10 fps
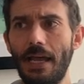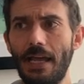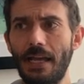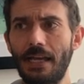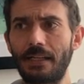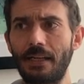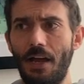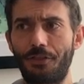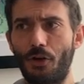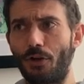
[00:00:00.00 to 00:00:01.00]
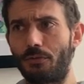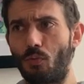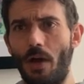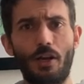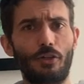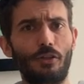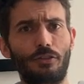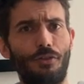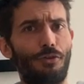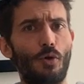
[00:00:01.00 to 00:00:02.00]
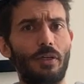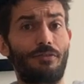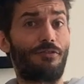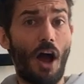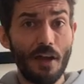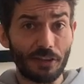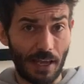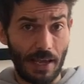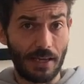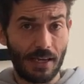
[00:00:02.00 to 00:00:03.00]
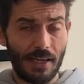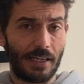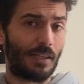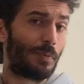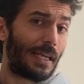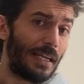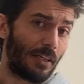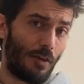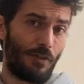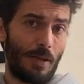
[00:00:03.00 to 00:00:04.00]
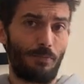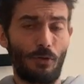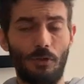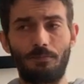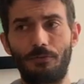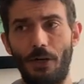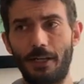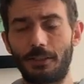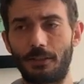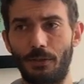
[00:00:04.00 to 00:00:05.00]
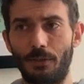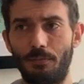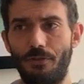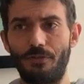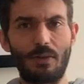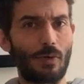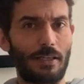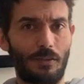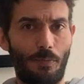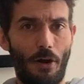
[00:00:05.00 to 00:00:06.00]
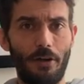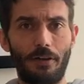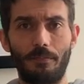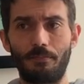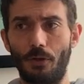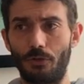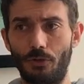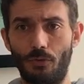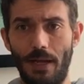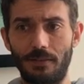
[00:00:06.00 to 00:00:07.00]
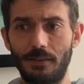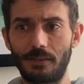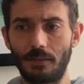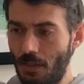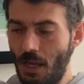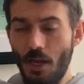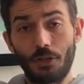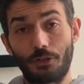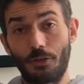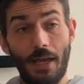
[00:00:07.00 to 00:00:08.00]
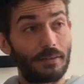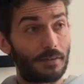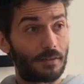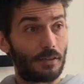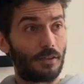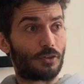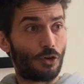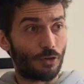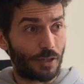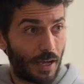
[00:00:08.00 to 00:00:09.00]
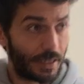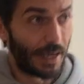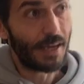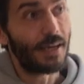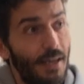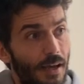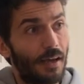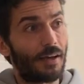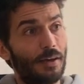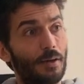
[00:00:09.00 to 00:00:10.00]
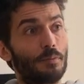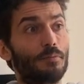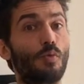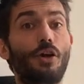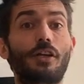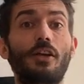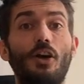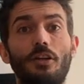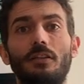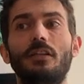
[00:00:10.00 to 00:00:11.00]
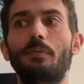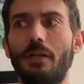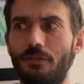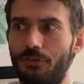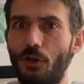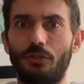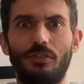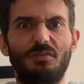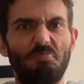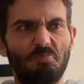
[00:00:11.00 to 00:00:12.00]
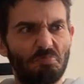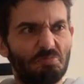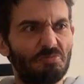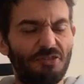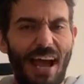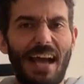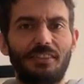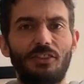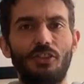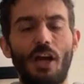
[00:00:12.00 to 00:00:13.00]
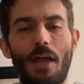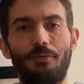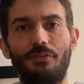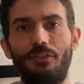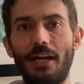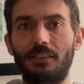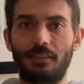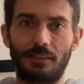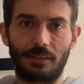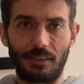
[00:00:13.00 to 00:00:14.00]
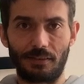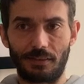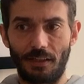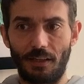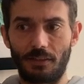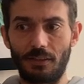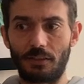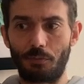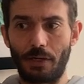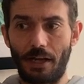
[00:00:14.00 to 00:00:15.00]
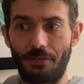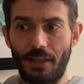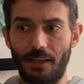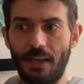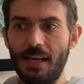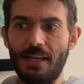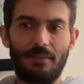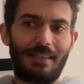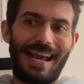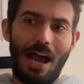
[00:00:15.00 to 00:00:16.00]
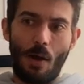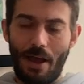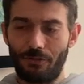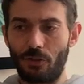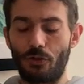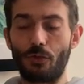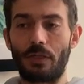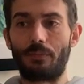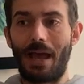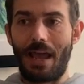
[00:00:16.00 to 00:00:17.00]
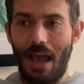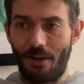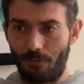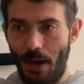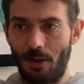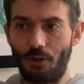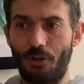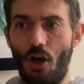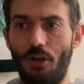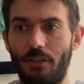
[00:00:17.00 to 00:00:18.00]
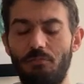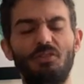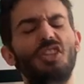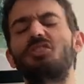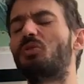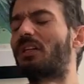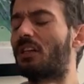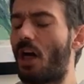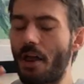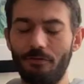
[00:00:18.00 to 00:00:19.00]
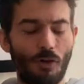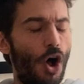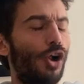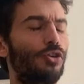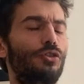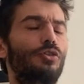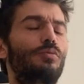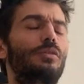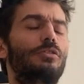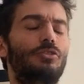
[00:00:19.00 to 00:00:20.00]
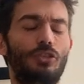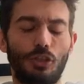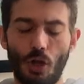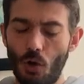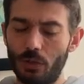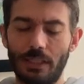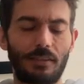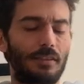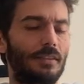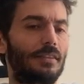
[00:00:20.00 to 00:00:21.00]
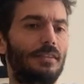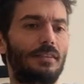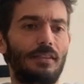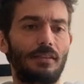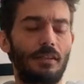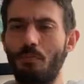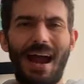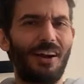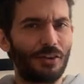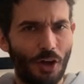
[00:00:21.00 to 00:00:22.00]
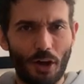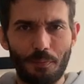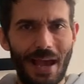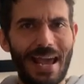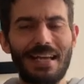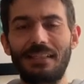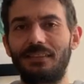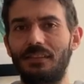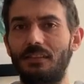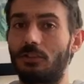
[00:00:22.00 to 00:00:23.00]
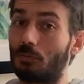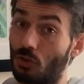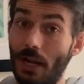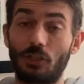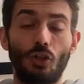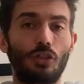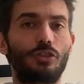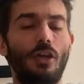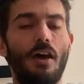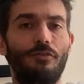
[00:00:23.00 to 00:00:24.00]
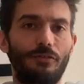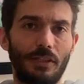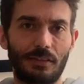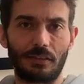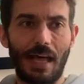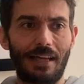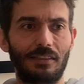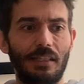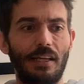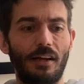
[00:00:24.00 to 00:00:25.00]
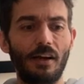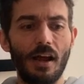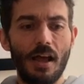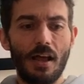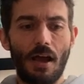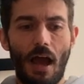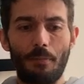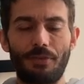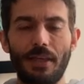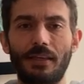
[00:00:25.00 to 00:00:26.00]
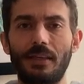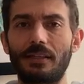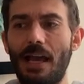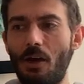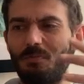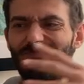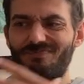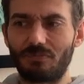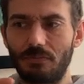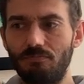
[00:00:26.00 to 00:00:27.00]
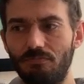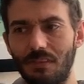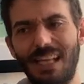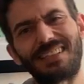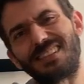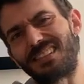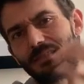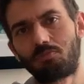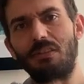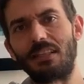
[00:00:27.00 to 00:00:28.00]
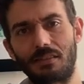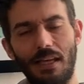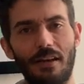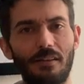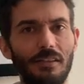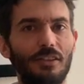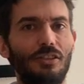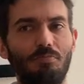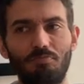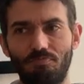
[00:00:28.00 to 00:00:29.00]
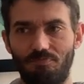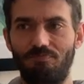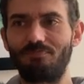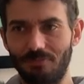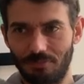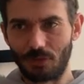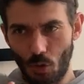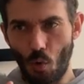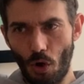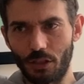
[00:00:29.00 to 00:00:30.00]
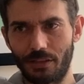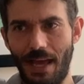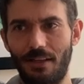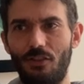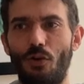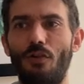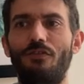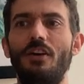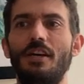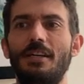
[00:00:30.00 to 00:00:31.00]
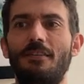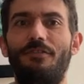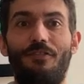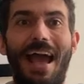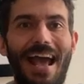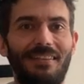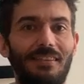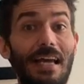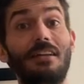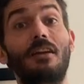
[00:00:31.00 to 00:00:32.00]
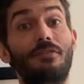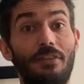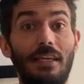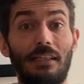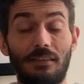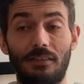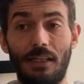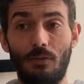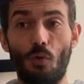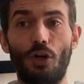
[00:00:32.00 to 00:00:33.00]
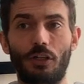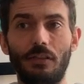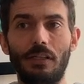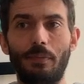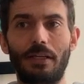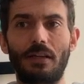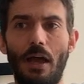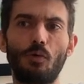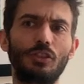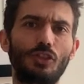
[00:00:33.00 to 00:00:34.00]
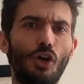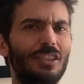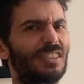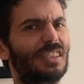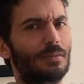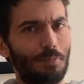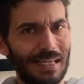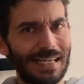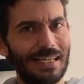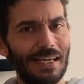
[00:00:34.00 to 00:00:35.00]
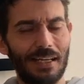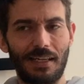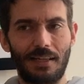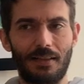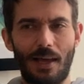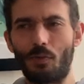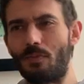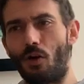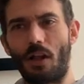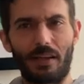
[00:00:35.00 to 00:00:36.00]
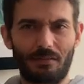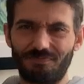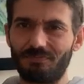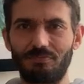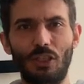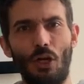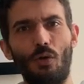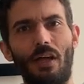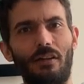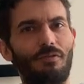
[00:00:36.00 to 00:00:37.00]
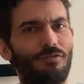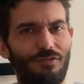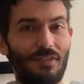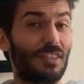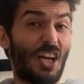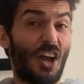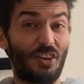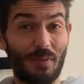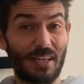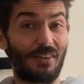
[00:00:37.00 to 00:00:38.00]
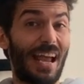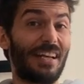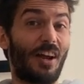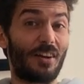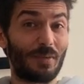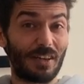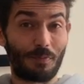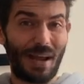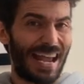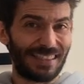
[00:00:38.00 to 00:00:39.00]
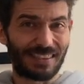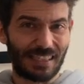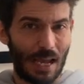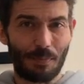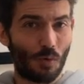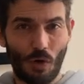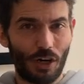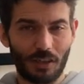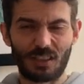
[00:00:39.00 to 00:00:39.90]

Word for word: And I thought, why not also throw in a 5K in the beginning of April, right? So three weeks apart, those two races. So that's sort of the idea. Um, working on a little bit of those faster types of races this uh, this spring. I think now after doing my half marathon and just doing a lot of volume and slow distance and marathon pace and some threshold stuff this last year, I'm thinking now let's let's get a little towards that sort of fast end of things and work a little bit. I wouldn't call it speed. That would be more like you know like 1500 meter, 800 meter pace type of work